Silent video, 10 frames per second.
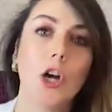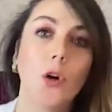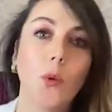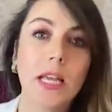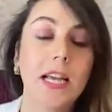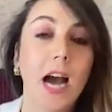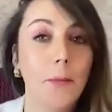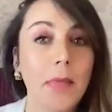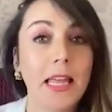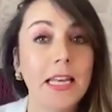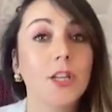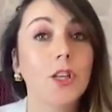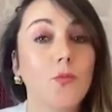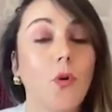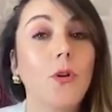we come then into
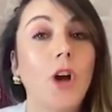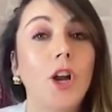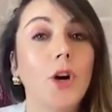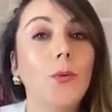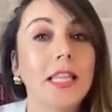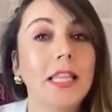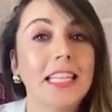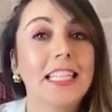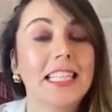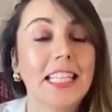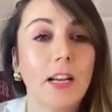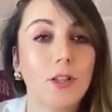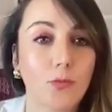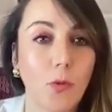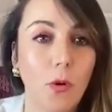the role not knowing that it's a
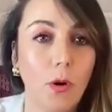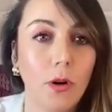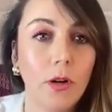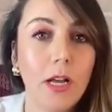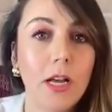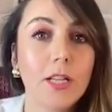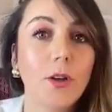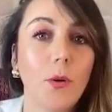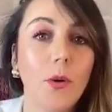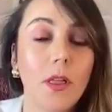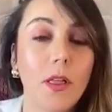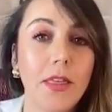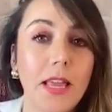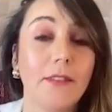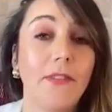sales role. So
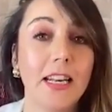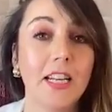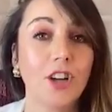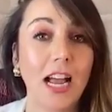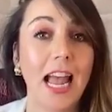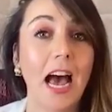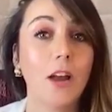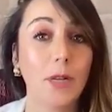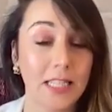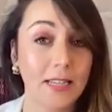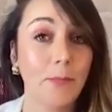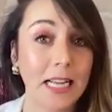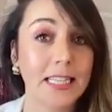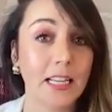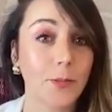the advantage I had was
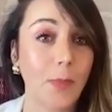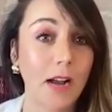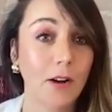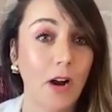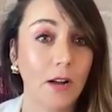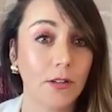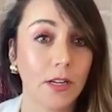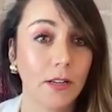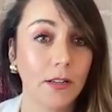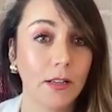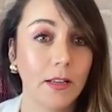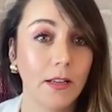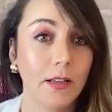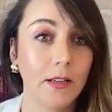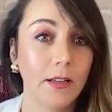my sales background.
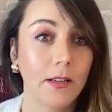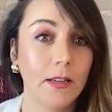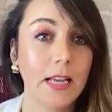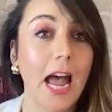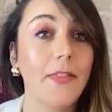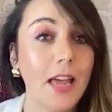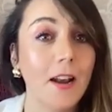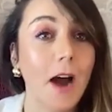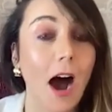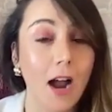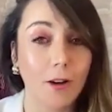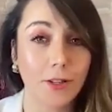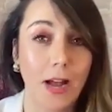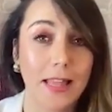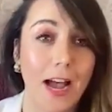And then I
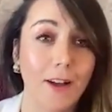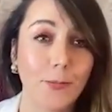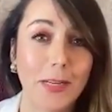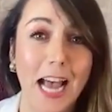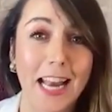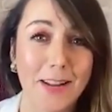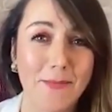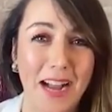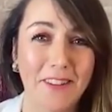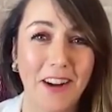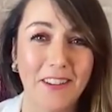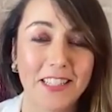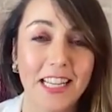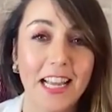also had the hospitality background.